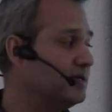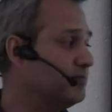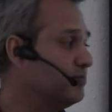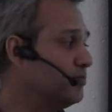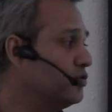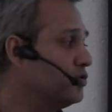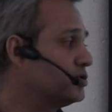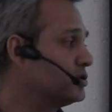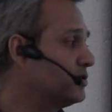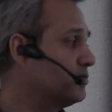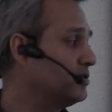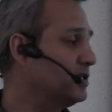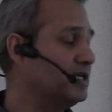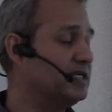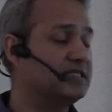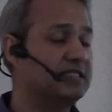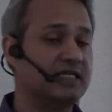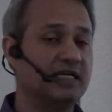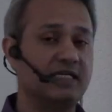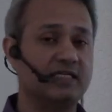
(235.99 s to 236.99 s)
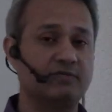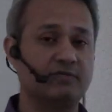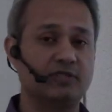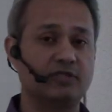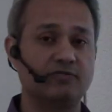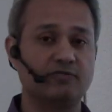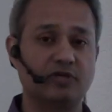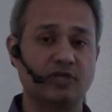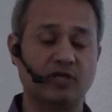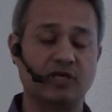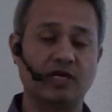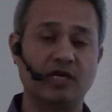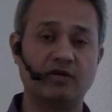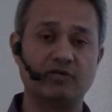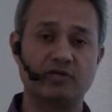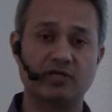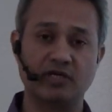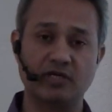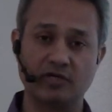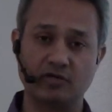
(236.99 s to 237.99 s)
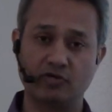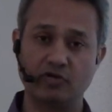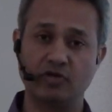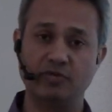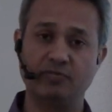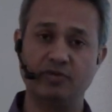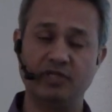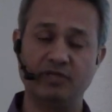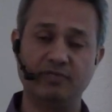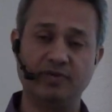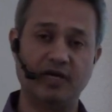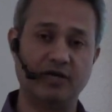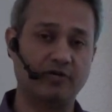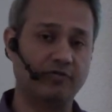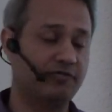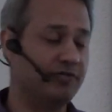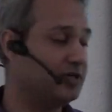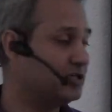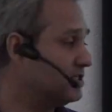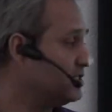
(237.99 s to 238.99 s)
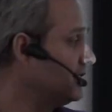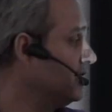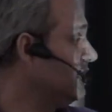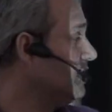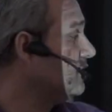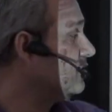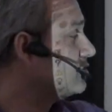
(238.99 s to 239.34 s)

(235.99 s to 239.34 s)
Most of these cells which you would encounter are going to be the macrophages.